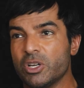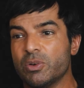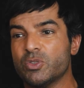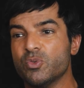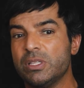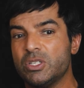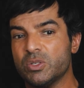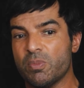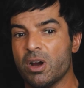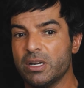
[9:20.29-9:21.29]
So it's really
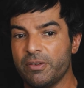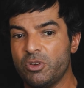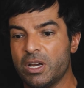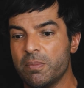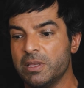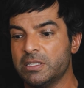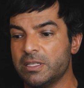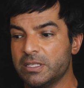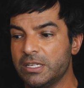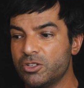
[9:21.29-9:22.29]
smart if you come
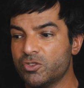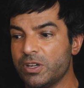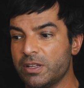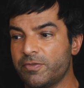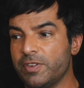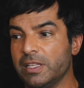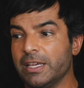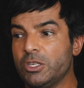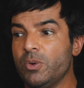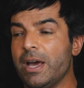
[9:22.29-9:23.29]
into this industry to feel
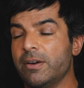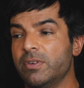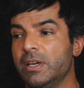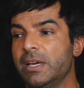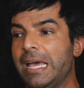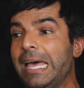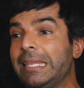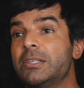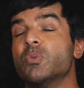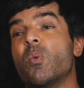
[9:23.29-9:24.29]
like you have
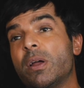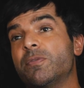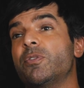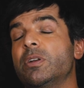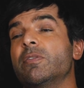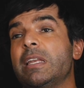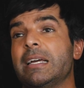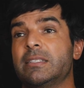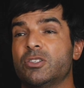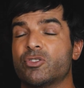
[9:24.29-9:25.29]
at least 1 foot of an
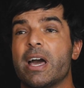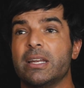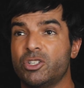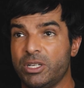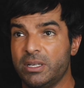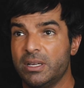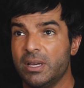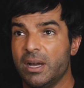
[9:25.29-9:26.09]
exit strategy